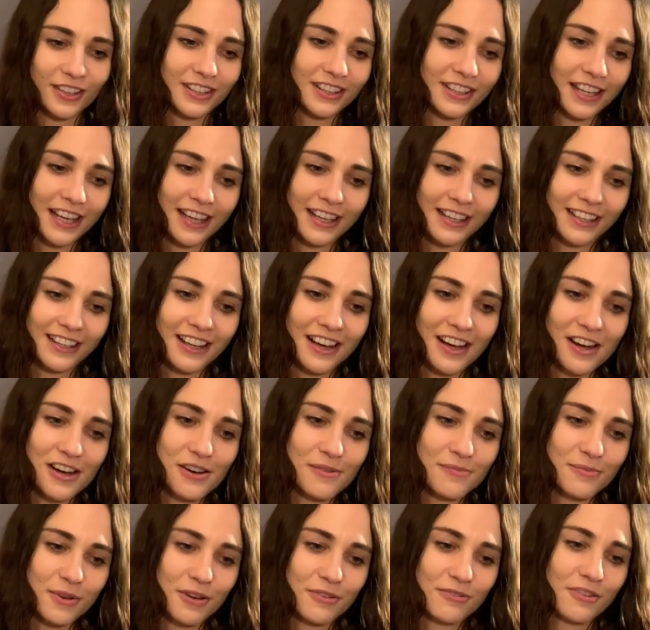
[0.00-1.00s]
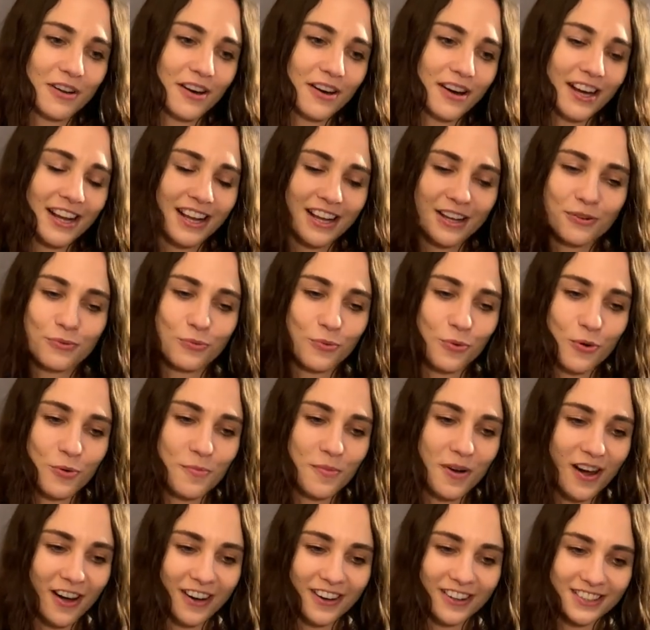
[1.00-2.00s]
and then a very
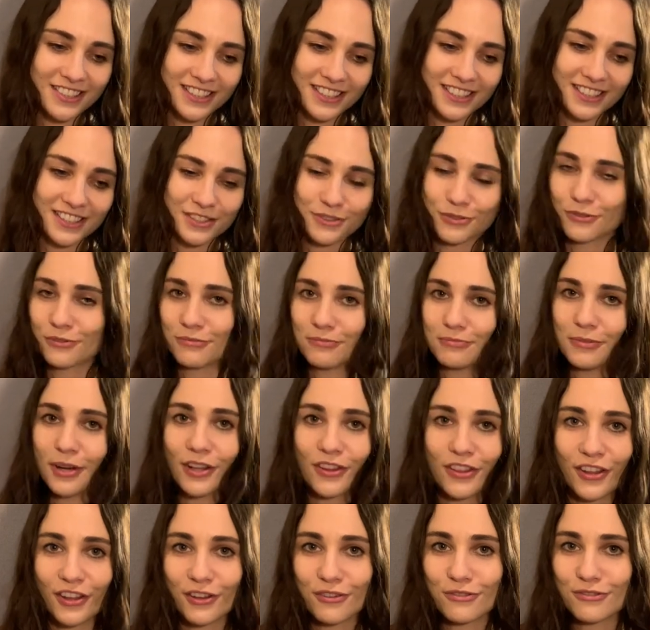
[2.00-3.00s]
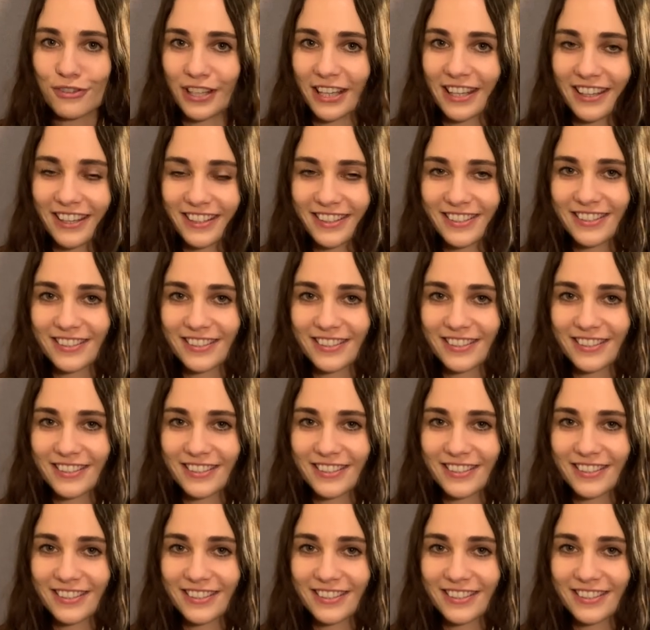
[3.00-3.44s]
warm-hearted sort of mother figure.